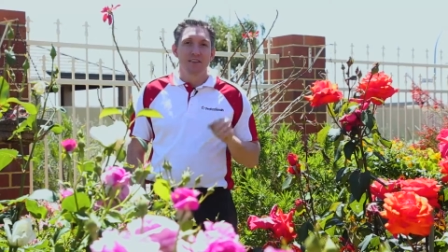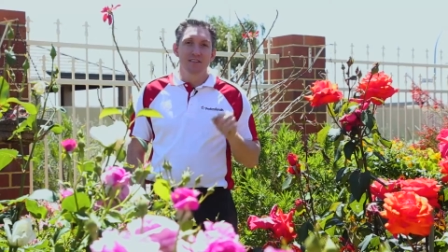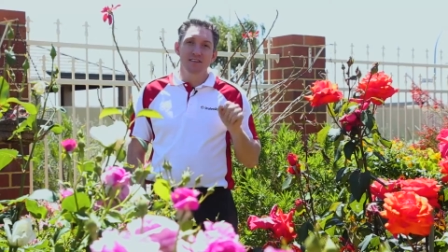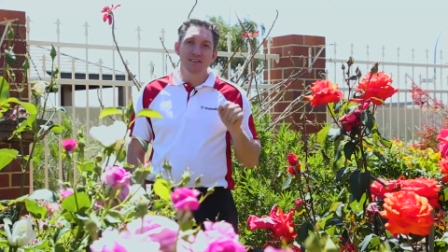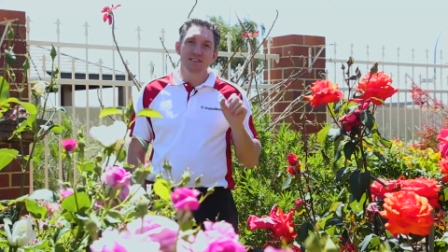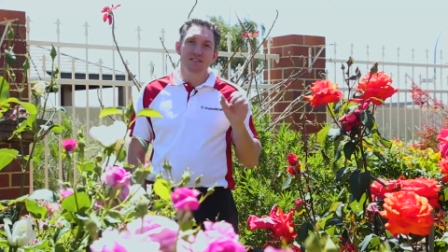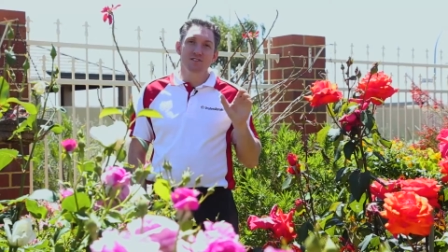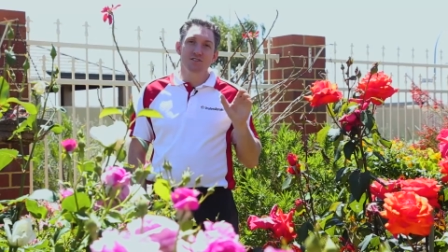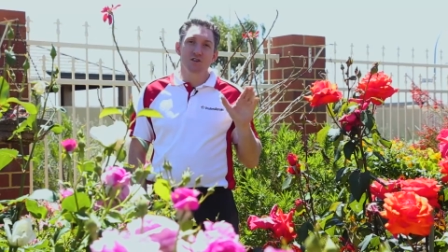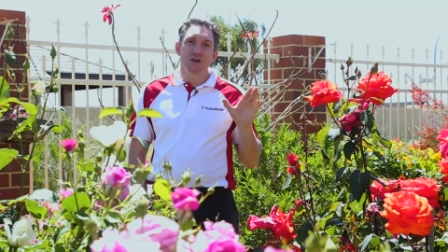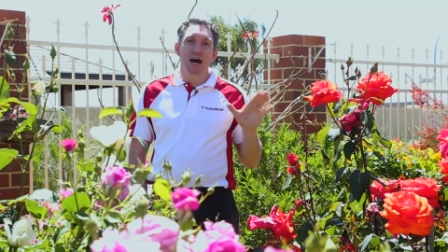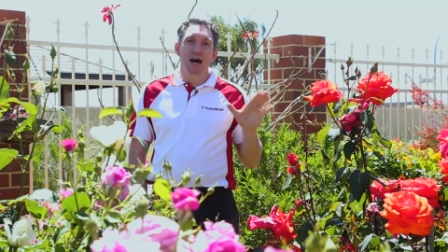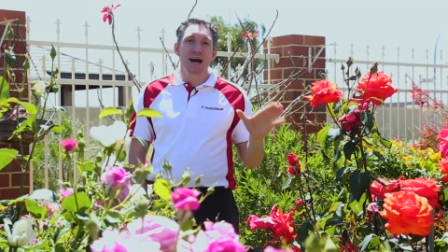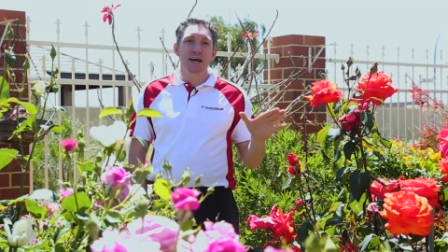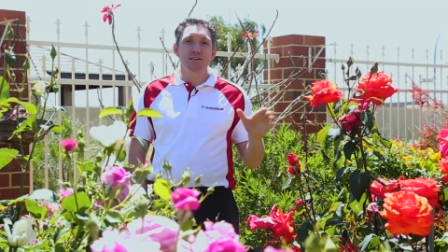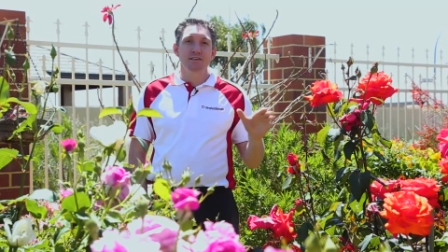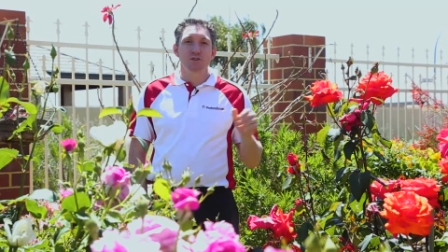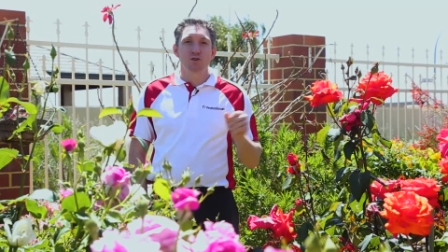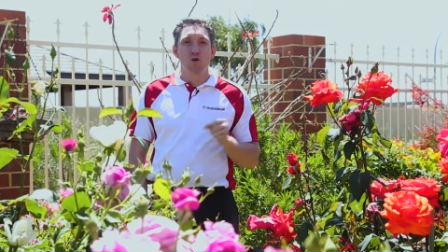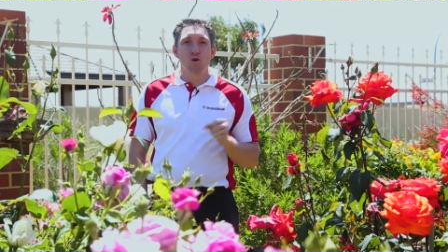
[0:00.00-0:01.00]
This is
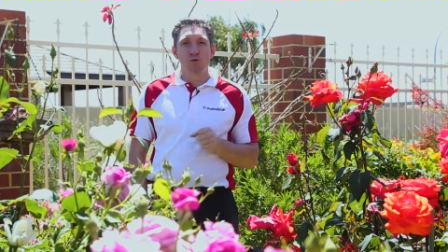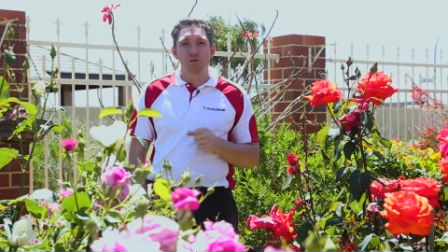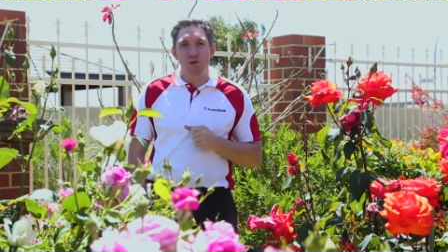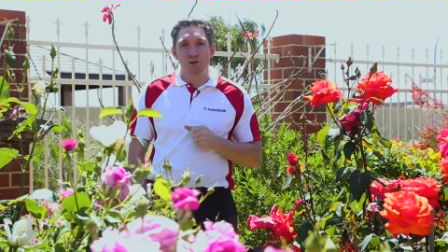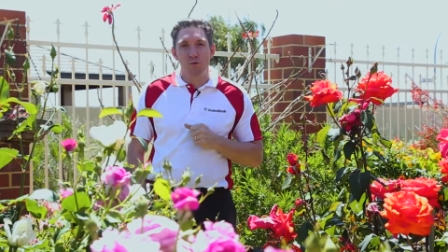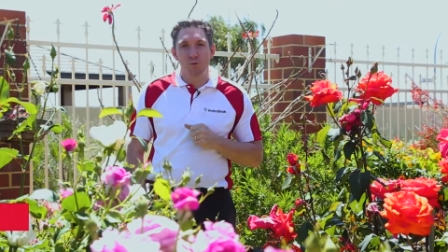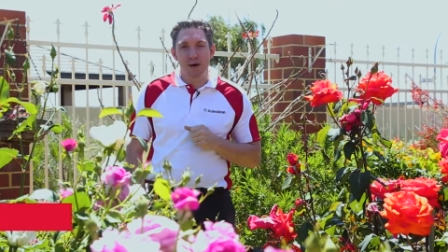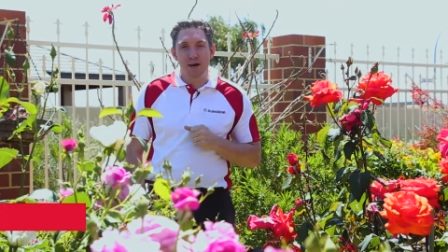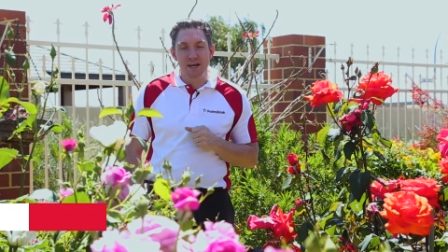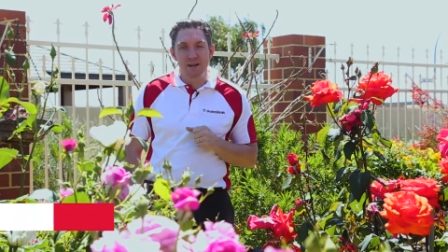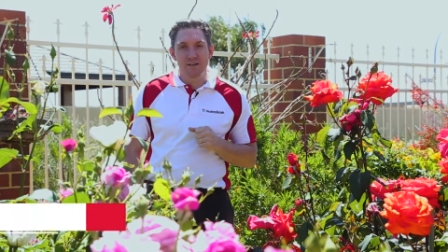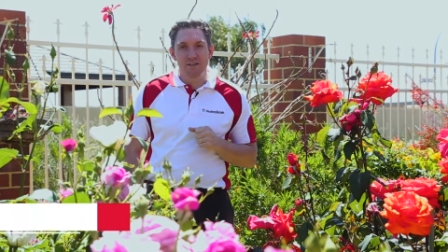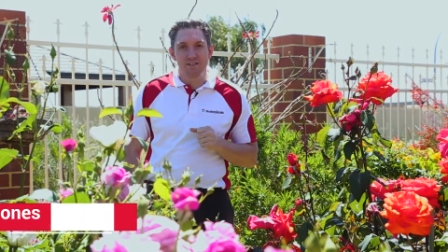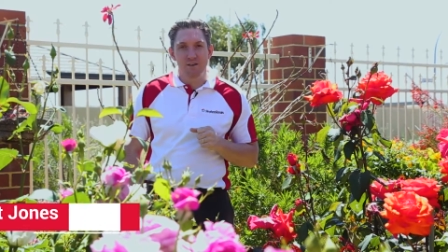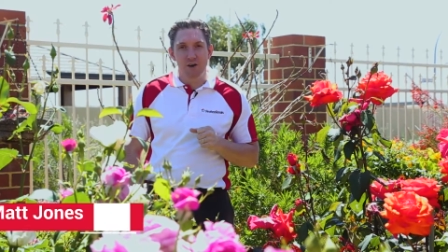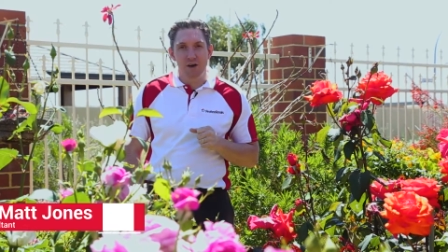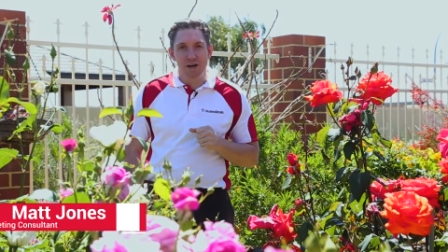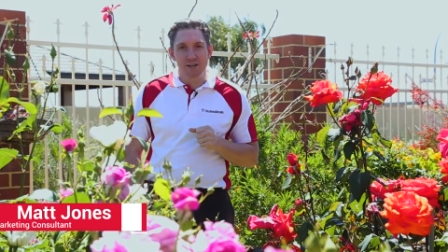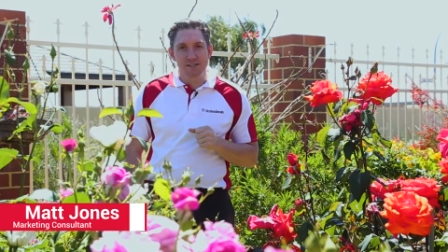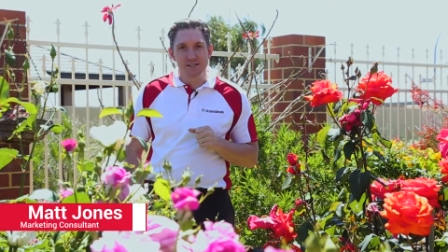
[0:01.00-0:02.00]
8 Althrop Way in the
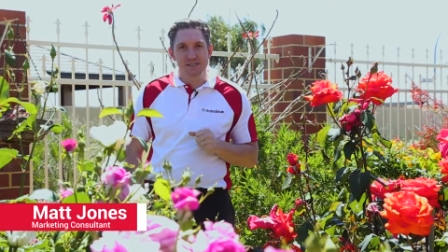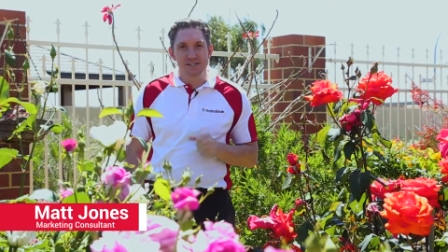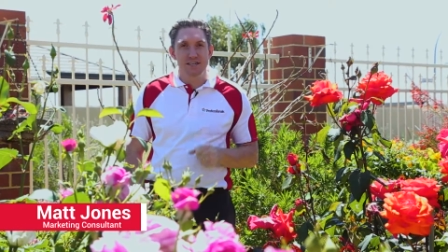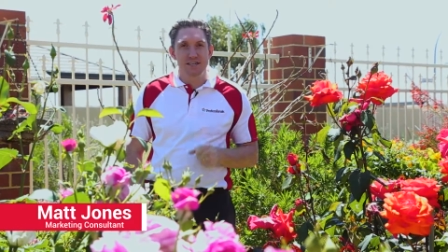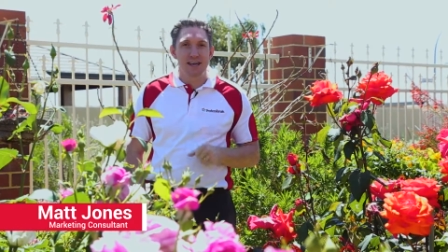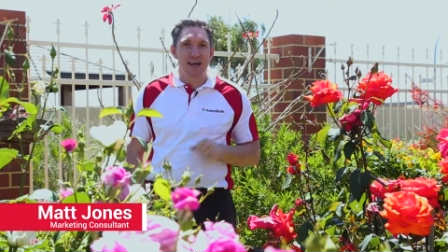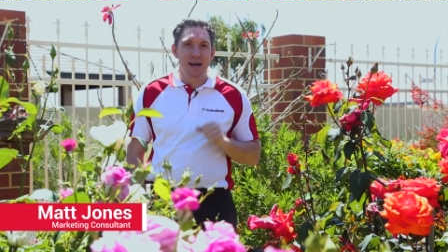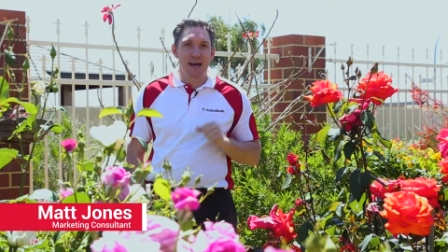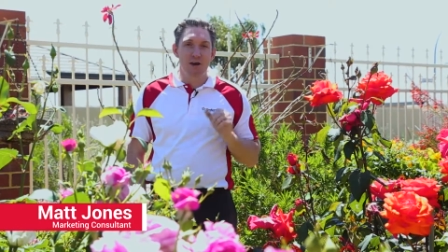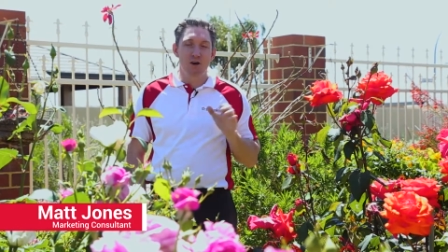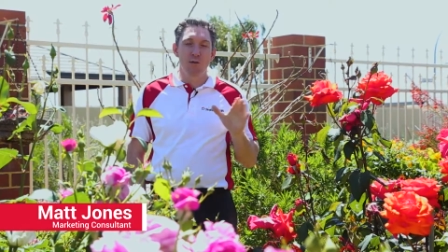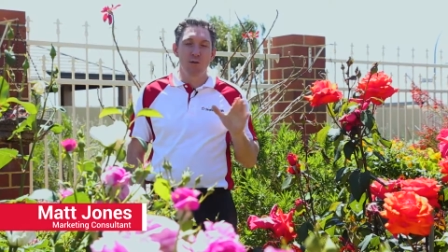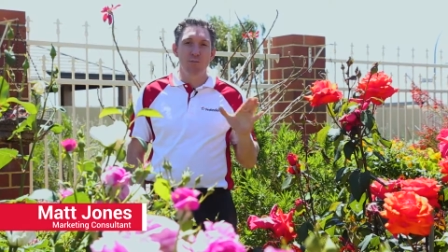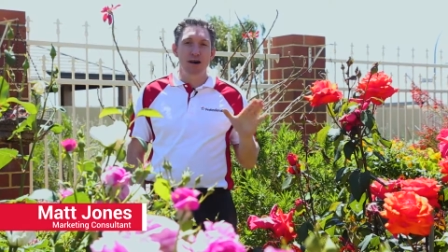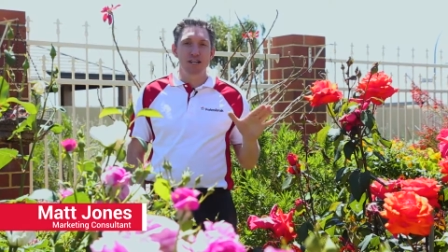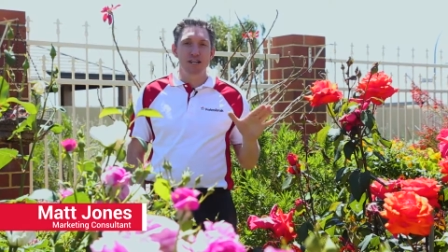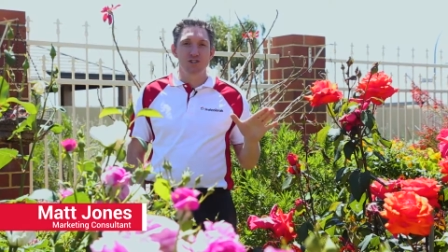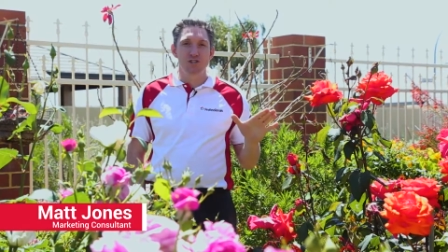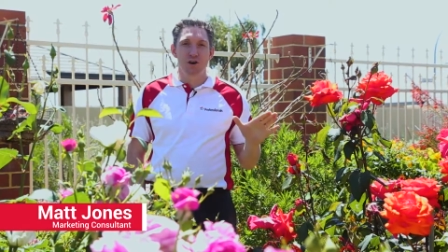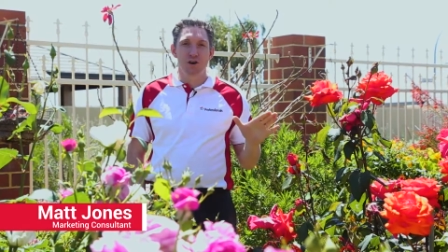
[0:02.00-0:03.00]
Vines and I'm
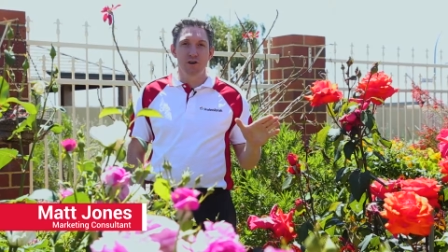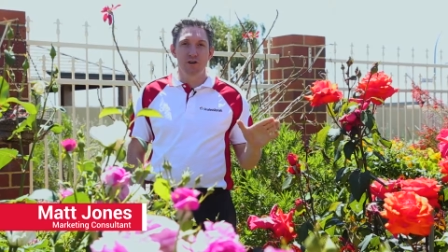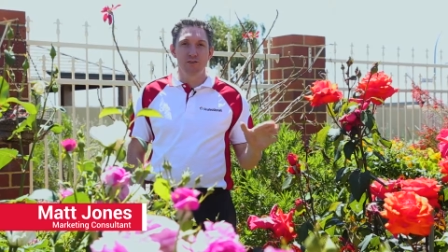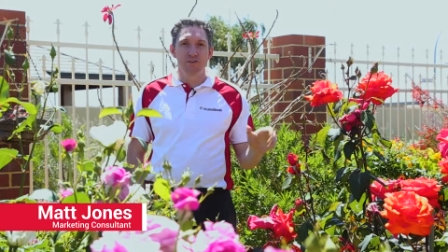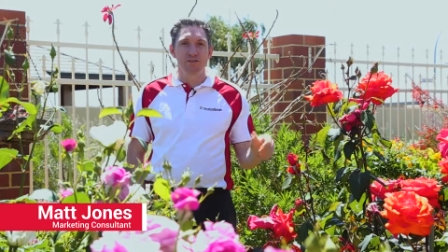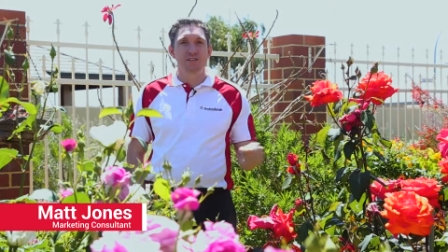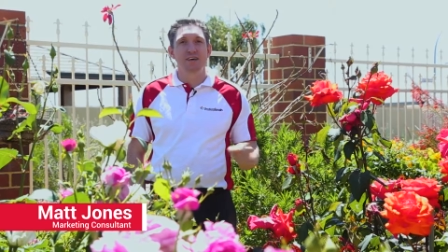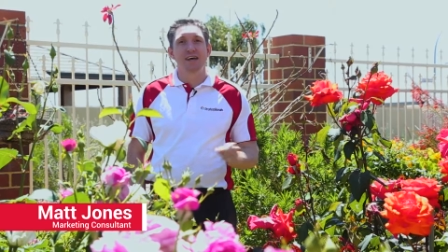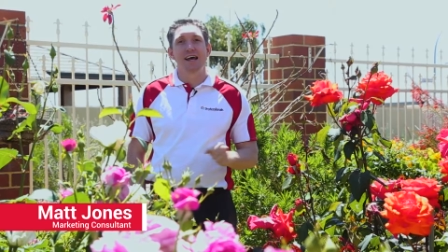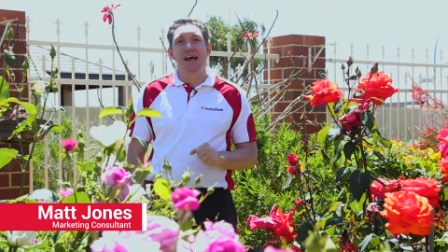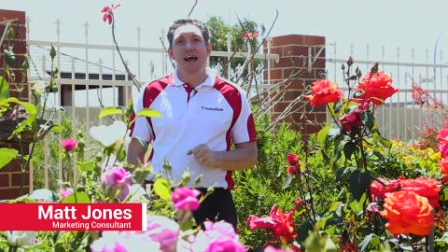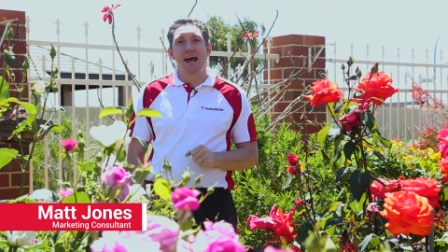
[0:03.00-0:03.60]
Matt Jones